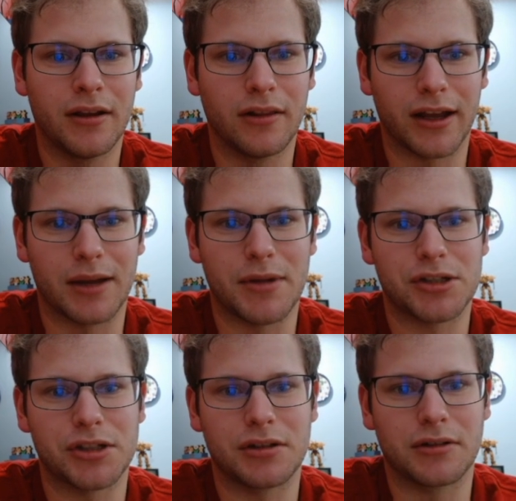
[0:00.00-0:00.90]
Like I
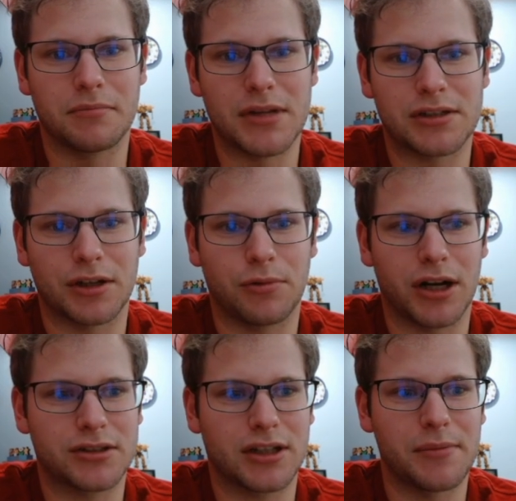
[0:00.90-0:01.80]
mentioned, Mystic
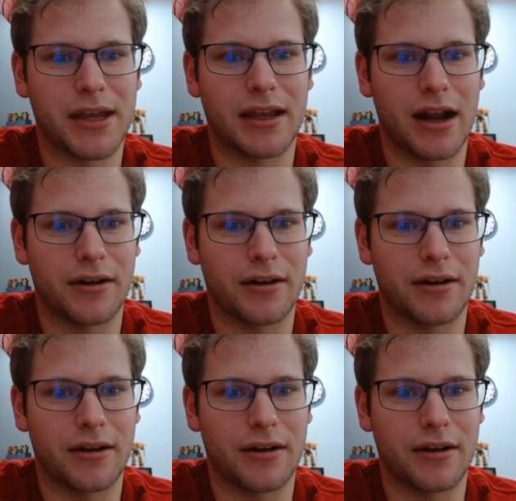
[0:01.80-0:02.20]
Walk's coming in out